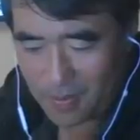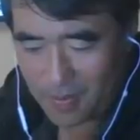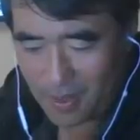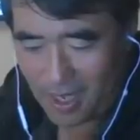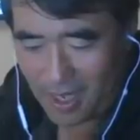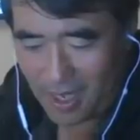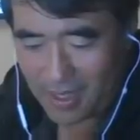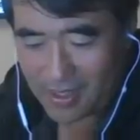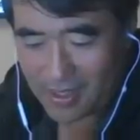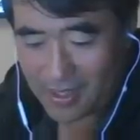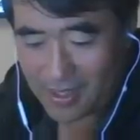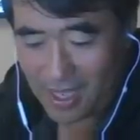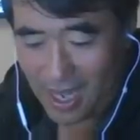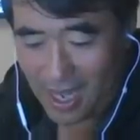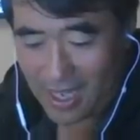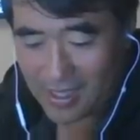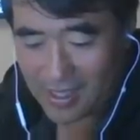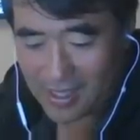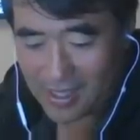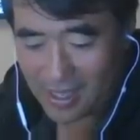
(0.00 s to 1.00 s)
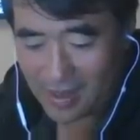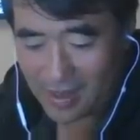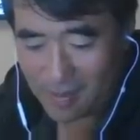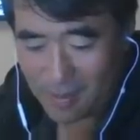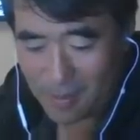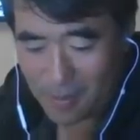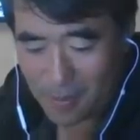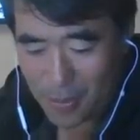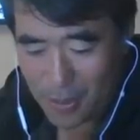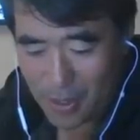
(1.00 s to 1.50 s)
I'd say
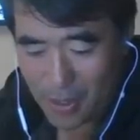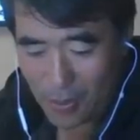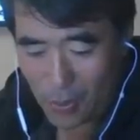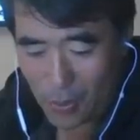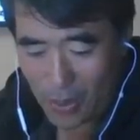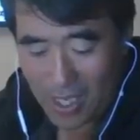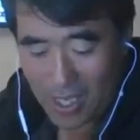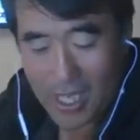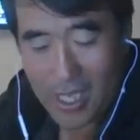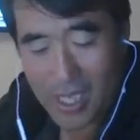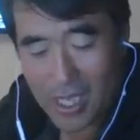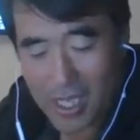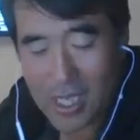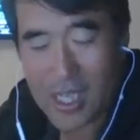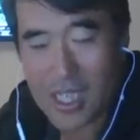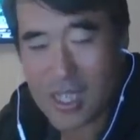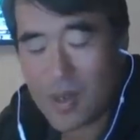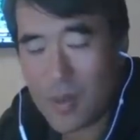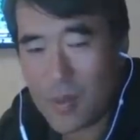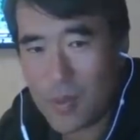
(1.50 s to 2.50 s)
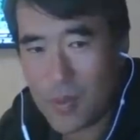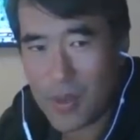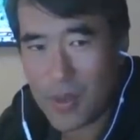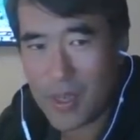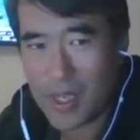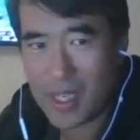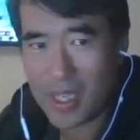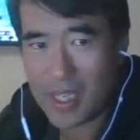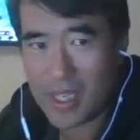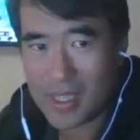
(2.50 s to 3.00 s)
pretty witty,
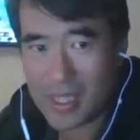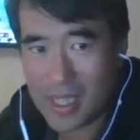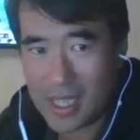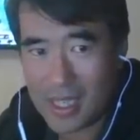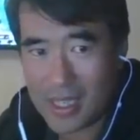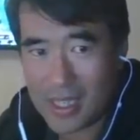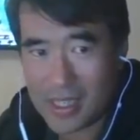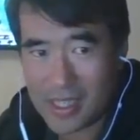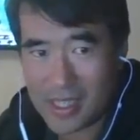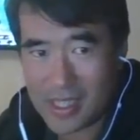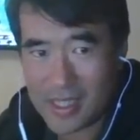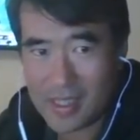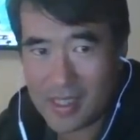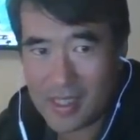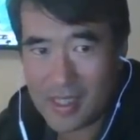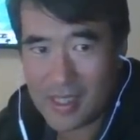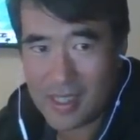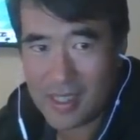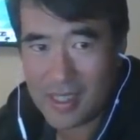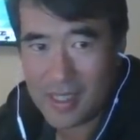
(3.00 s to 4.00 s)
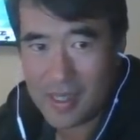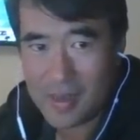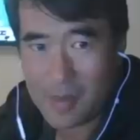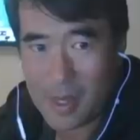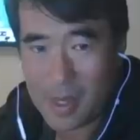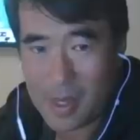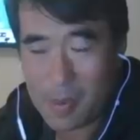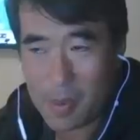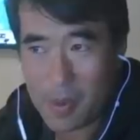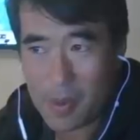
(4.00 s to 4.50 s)
pretty intelligent
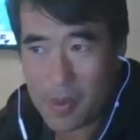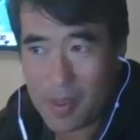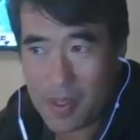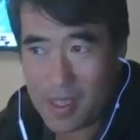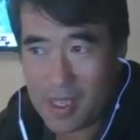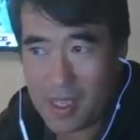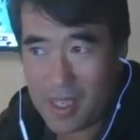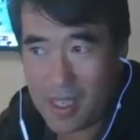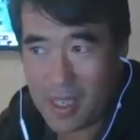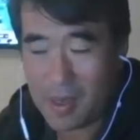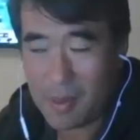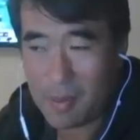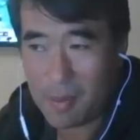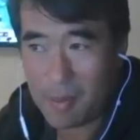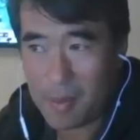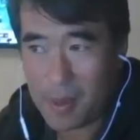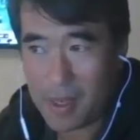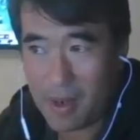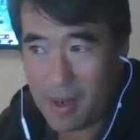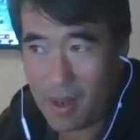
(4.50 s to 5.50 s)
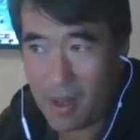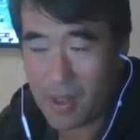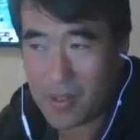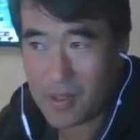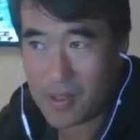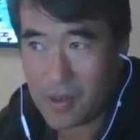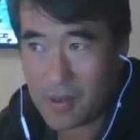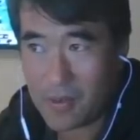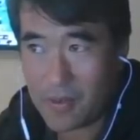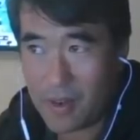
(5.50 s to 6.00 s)
people, but
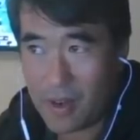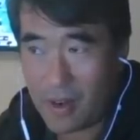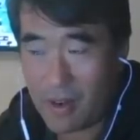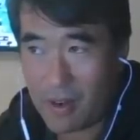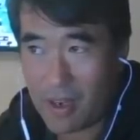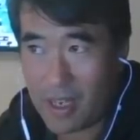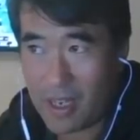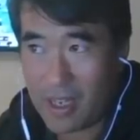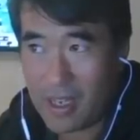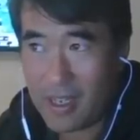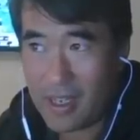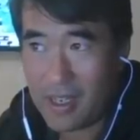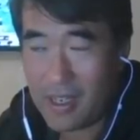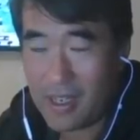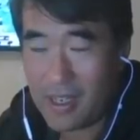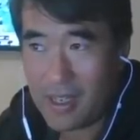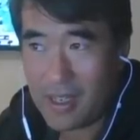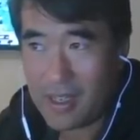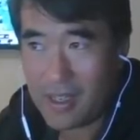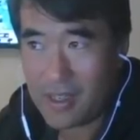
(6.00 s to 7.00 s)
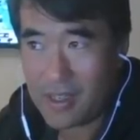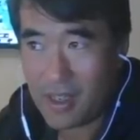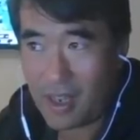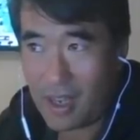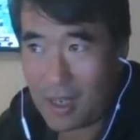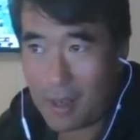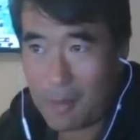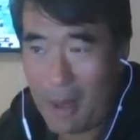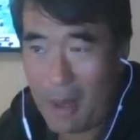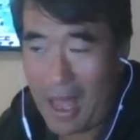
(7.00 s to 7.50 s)
also very
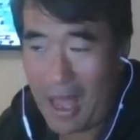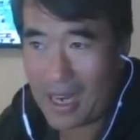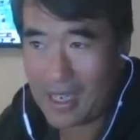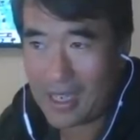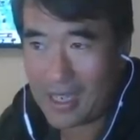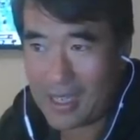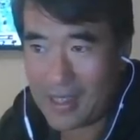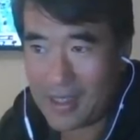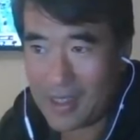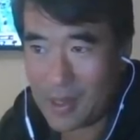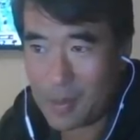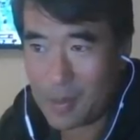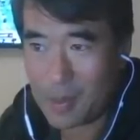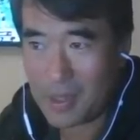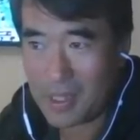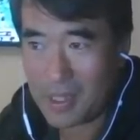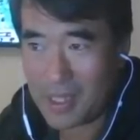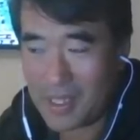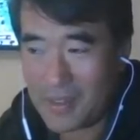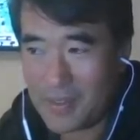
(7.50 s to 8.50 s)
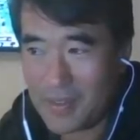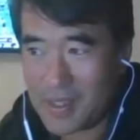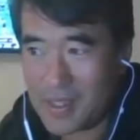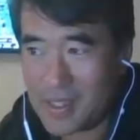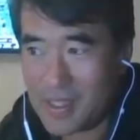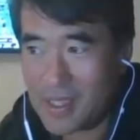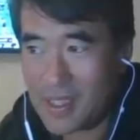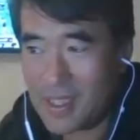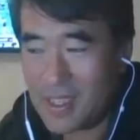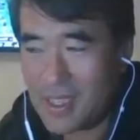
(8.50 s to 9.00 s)
dogmatic in their
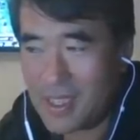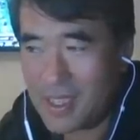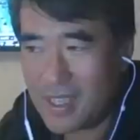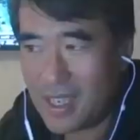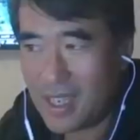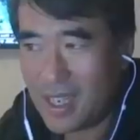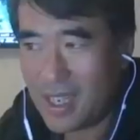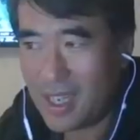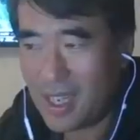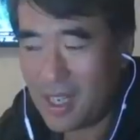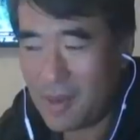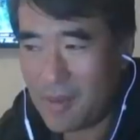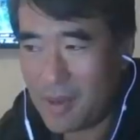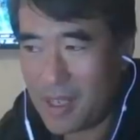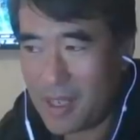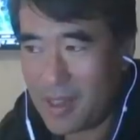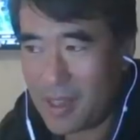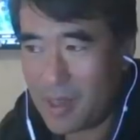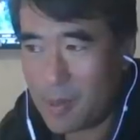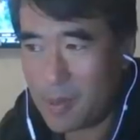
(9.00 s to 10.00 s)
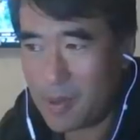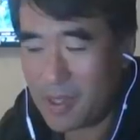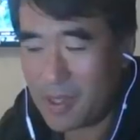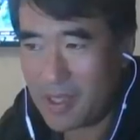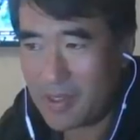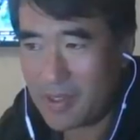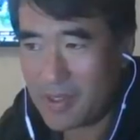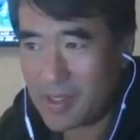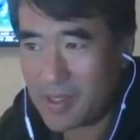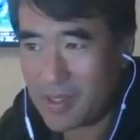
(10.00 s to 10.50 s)
beliefs. And their
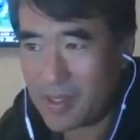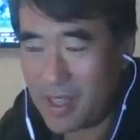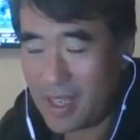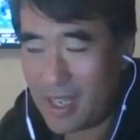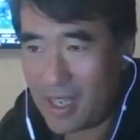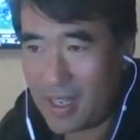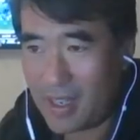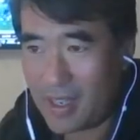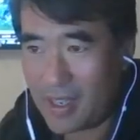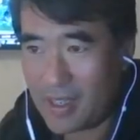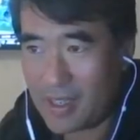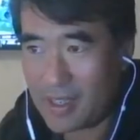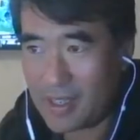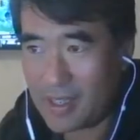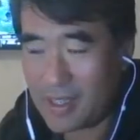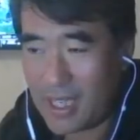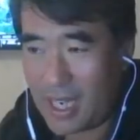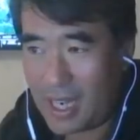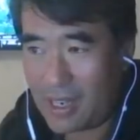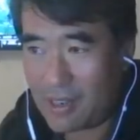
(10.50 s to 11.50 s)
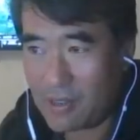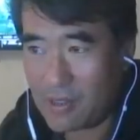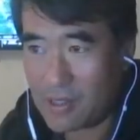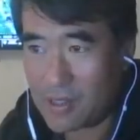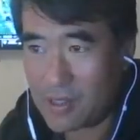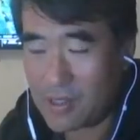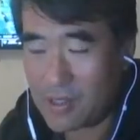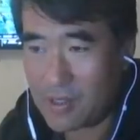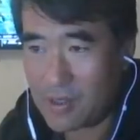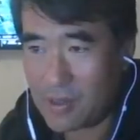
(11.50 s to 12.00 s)
beliefs are that
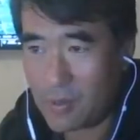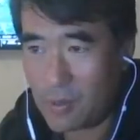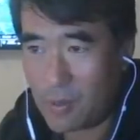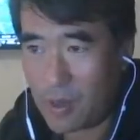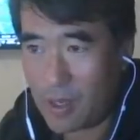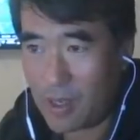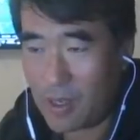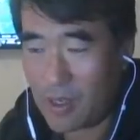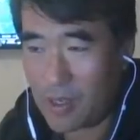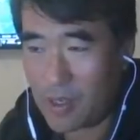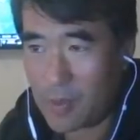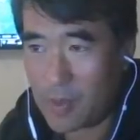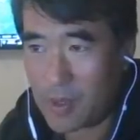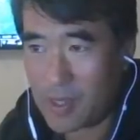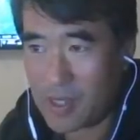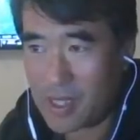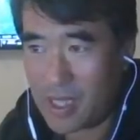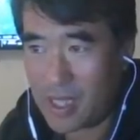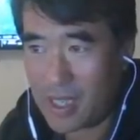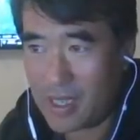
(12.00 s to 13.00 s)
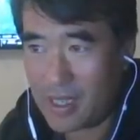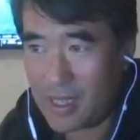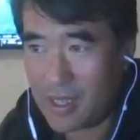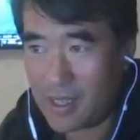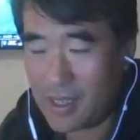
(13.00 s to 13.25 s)
touts 100%,